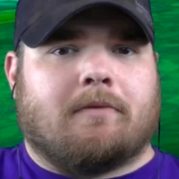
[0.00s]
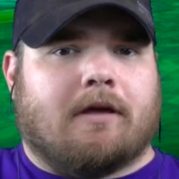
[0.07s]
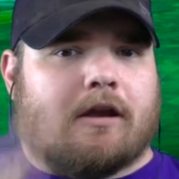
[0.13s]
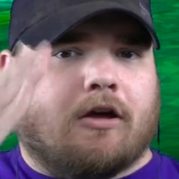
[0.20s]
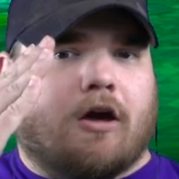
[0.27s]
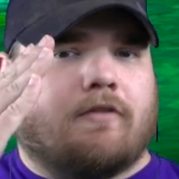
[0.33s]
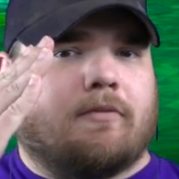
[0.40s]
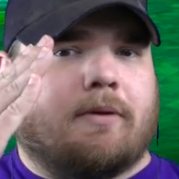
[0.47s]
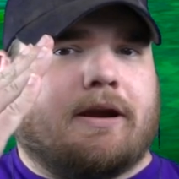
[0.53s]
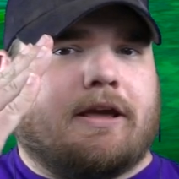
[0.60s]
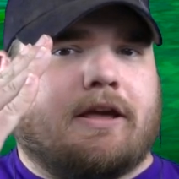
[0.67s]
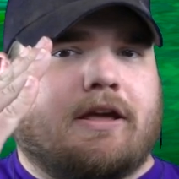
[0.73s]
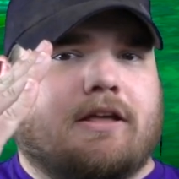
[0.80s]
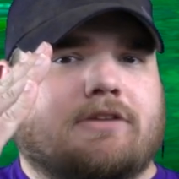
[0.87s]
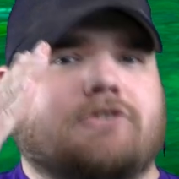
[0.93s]
Hello
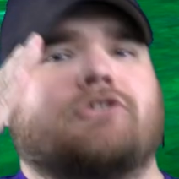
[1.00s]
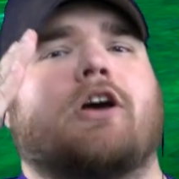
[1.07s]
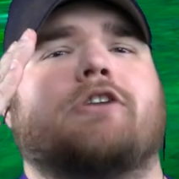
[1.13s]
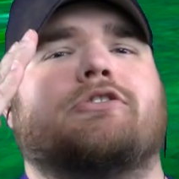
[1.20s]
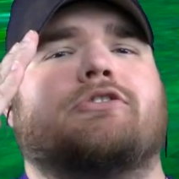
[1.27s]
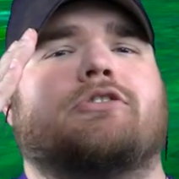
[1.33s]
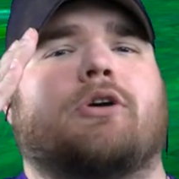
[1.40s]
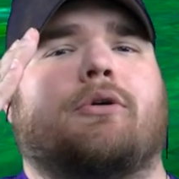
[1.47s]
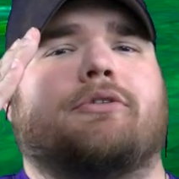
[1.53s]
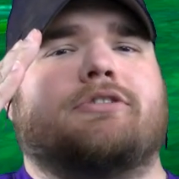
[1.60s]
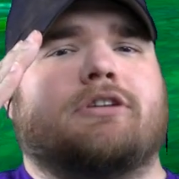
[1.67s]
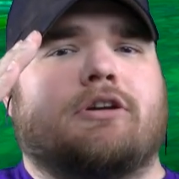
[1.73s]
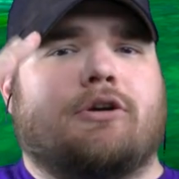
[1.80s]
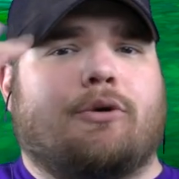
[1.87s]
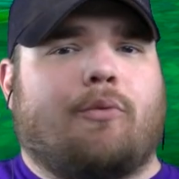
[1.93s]
everybody, Sergeant Souls
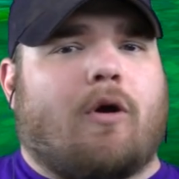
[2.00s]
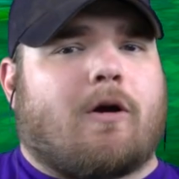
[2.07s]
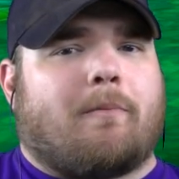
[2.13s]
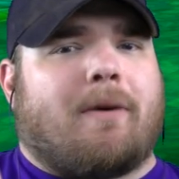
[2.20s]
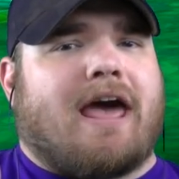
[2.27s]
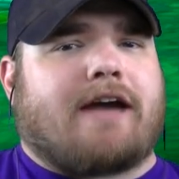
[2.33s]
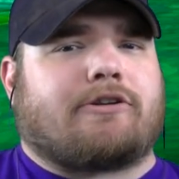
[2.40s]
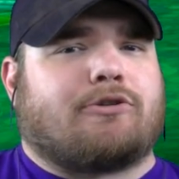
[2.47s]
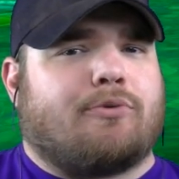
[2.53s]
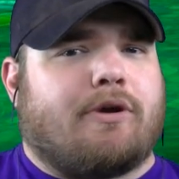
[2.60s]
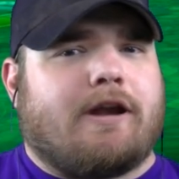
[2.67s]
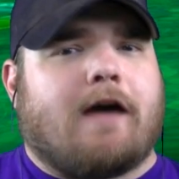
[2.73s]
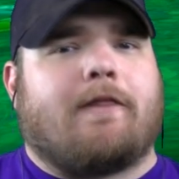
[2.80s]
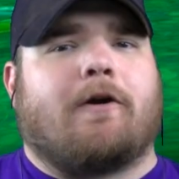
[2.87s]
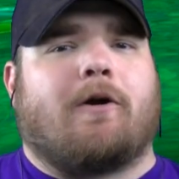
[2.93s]
here, welcome back to
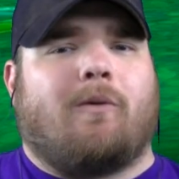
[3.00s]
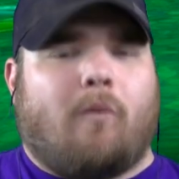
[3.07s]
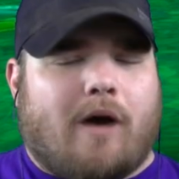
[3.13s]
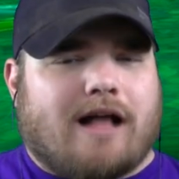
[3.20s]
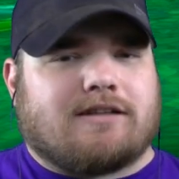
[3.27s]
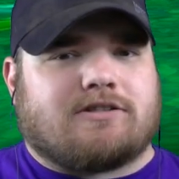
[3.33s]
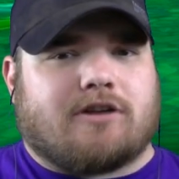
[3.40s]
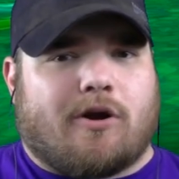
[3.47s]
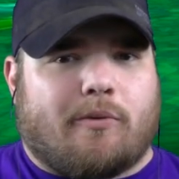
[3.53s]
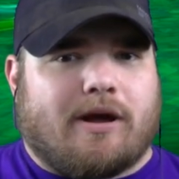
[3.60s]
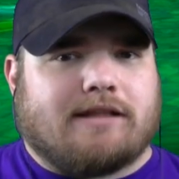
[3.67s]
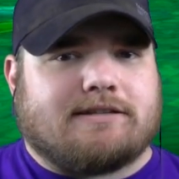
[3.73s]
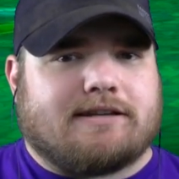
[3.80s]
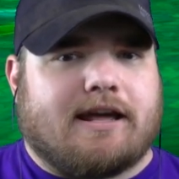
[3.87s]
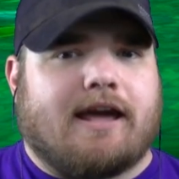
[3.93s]
another Wildstar
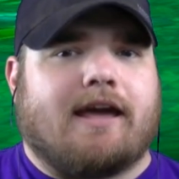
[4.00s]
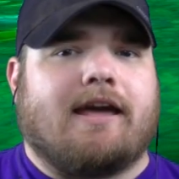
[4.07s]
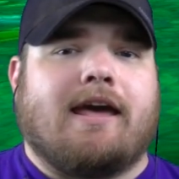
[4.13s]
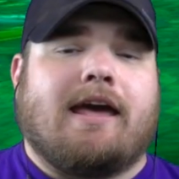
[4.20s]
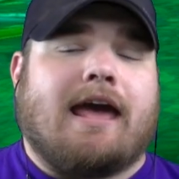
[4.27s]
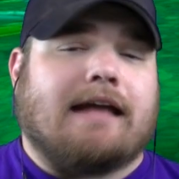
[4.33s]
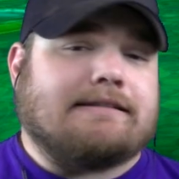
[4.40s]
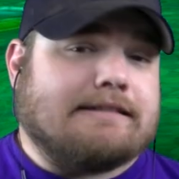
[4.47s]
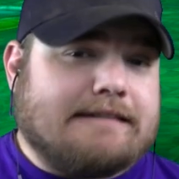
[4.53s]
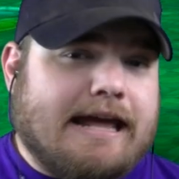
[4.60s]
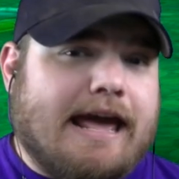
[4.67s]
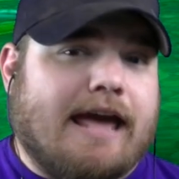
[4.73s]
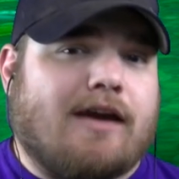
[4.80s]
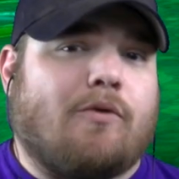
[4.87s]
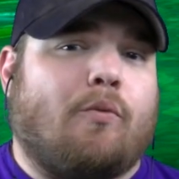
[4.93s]
Wednesday, and
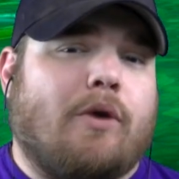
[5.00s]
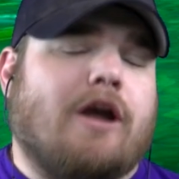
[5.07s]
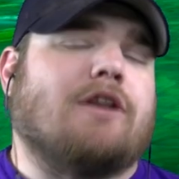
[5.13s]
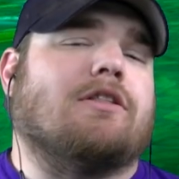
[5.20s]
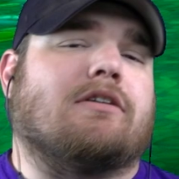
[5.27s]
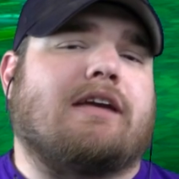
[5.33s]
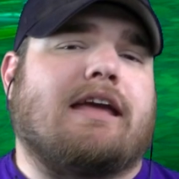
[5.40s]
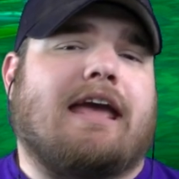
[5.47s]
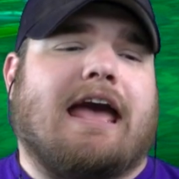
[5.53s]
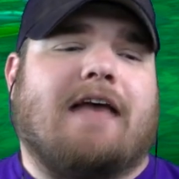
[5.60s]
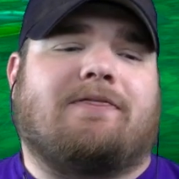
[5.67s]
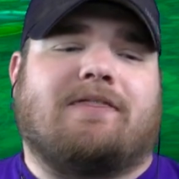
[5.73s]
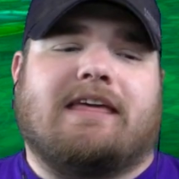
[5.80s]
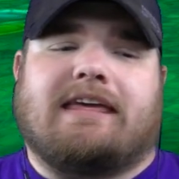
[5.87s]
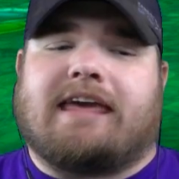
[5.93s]
today we are looking
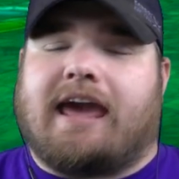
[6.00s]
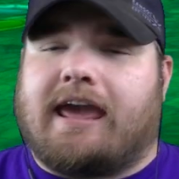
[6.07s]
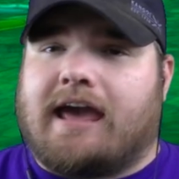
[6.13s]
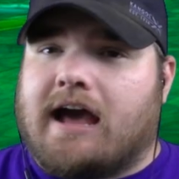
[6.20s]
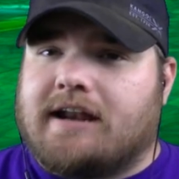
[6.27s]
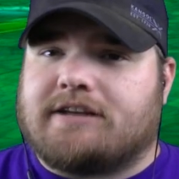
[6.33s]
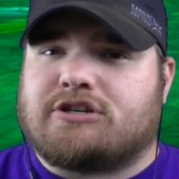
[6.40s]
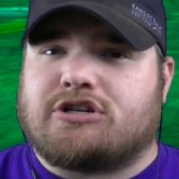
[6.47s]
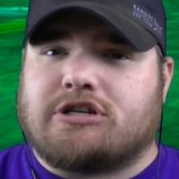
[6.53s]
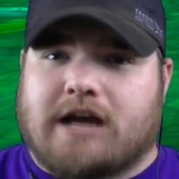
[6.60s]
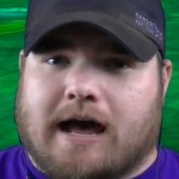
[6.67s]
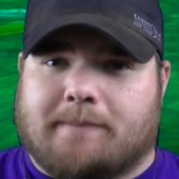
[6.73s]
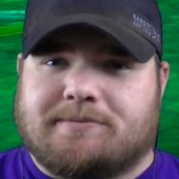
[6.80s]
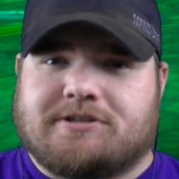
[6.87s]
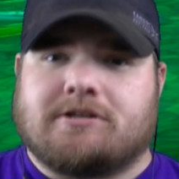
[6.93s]
at the Kayanas
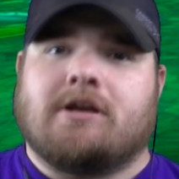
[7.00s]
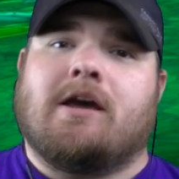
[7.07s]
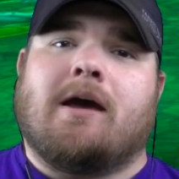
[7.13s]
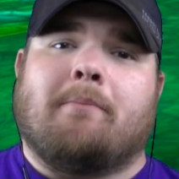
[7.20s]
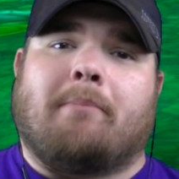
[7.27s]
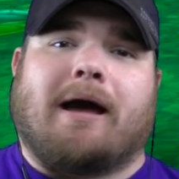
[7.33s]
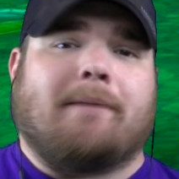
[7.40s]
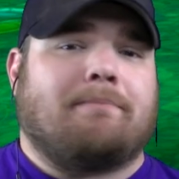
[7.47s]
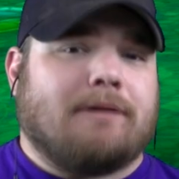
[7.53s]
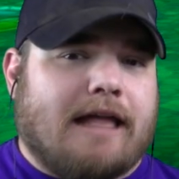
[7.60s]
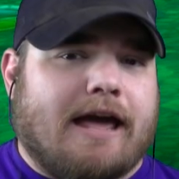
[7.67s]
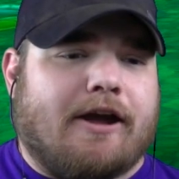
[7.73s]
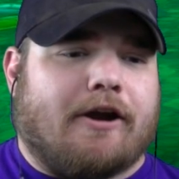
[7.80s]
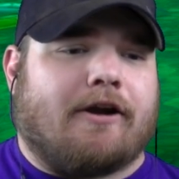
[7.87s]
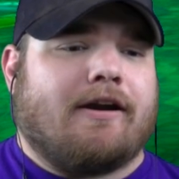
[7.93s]
shops by
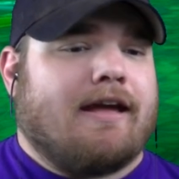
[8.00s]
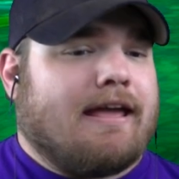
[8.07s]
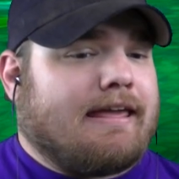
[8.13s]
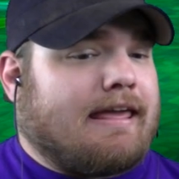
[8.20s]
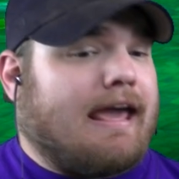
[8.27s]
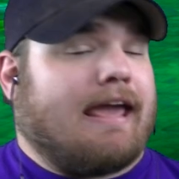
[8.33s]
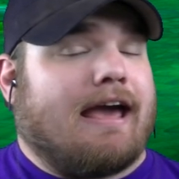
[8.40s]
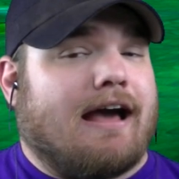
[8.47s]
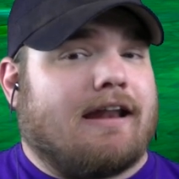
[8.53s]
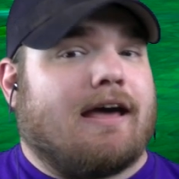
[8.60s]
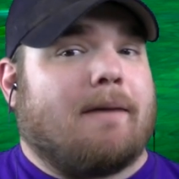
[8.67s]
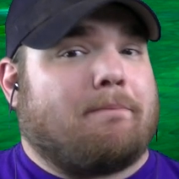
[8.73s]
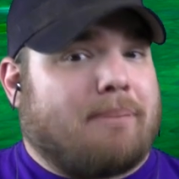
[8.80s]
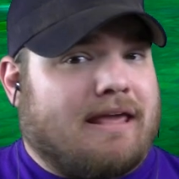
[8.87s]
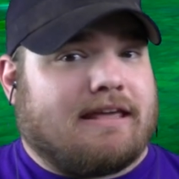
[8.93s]
player
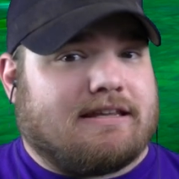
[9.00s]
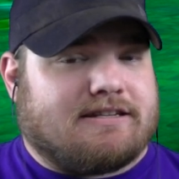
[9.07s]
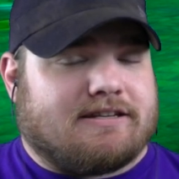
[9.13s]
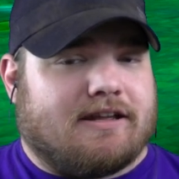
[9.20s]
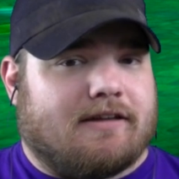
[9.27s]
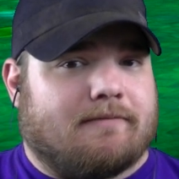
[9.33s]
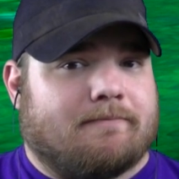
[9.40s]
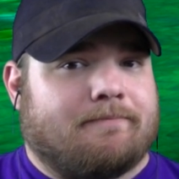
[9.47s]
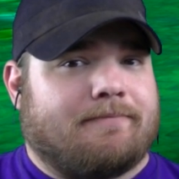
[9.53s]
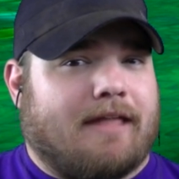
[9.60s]
Kayana Pinkieston.